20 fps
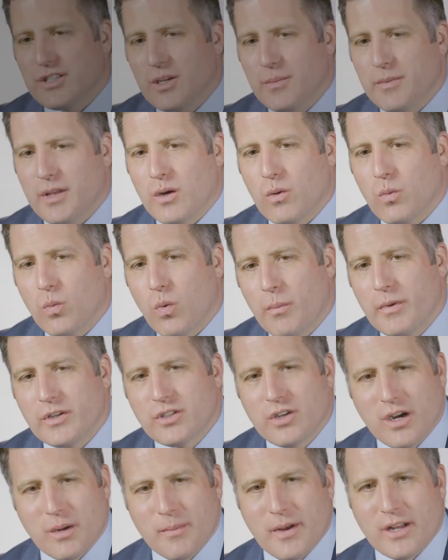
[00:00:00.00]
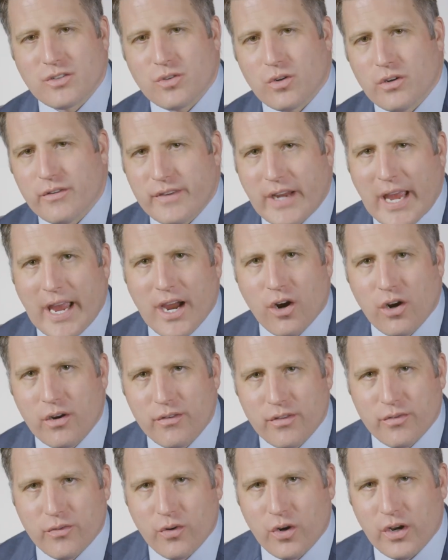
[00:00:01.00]
something when we talk about sort of care
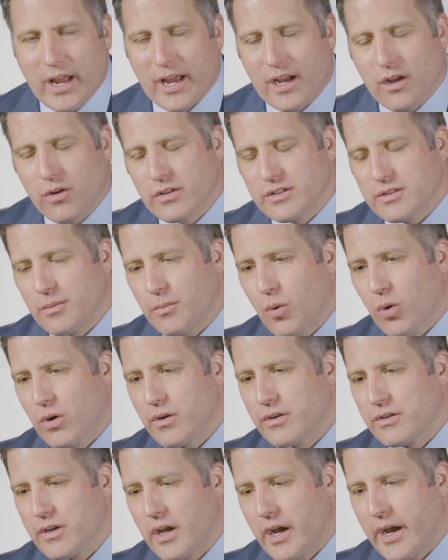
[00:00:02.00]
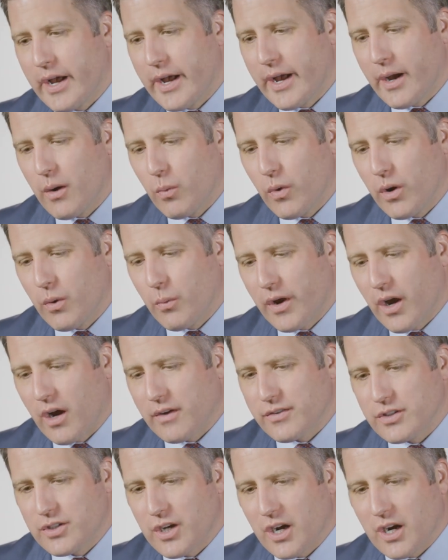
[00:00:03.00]
of the foot and ankle, it's important. Uh, we
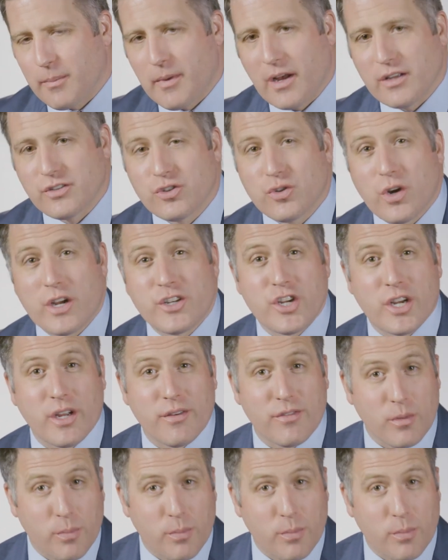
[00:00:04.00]
often talk about stretching of